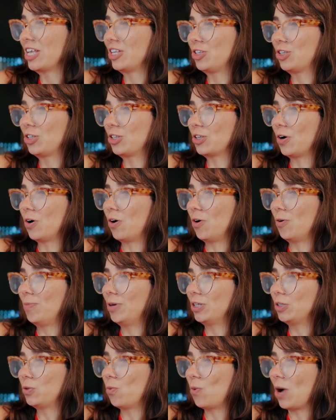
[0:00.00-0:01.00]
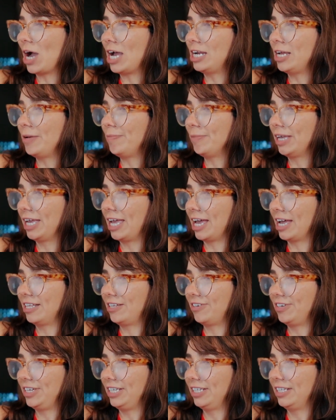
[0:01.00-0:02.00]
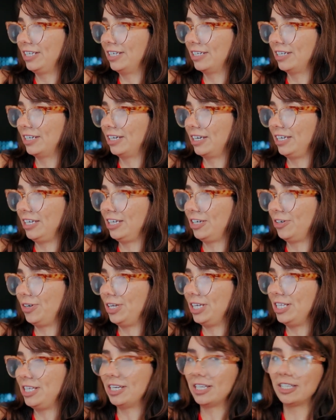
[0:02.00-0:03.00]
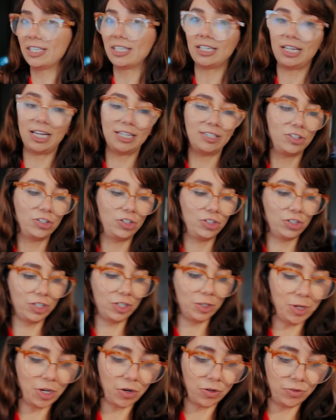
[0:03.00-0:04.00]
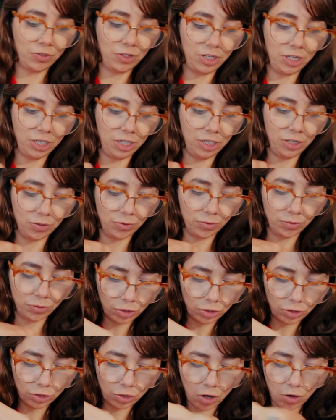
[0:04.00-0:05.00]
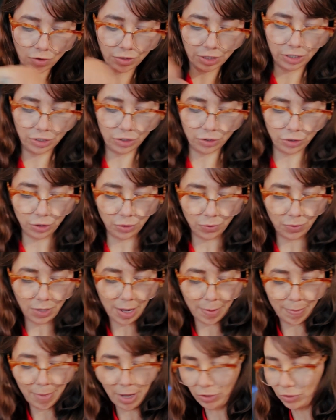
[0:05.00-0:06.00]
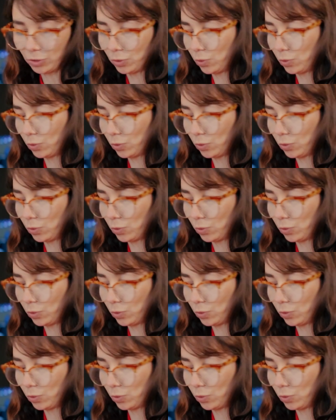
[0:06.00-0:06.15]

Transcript: So, but while I'm gathering the ingredients, let's just continue talking to you about